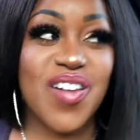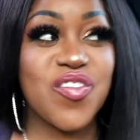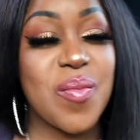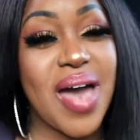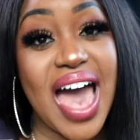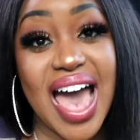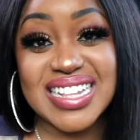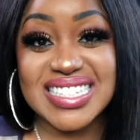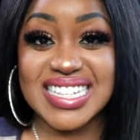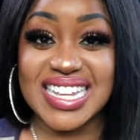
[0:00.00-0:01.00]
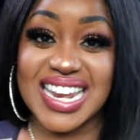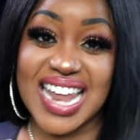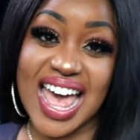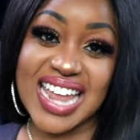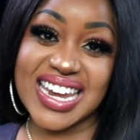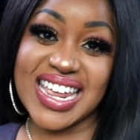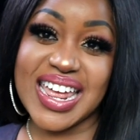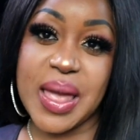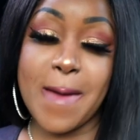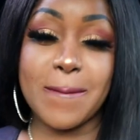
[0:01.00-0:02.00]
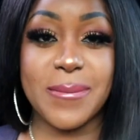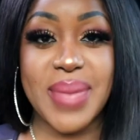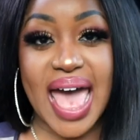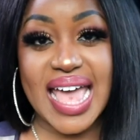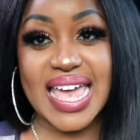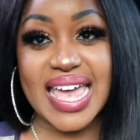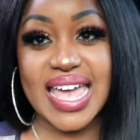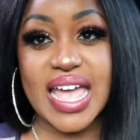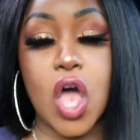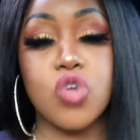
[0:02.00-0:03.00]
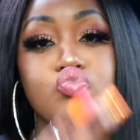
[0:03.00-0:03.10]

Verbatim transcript: From Auntie Lani. Bye.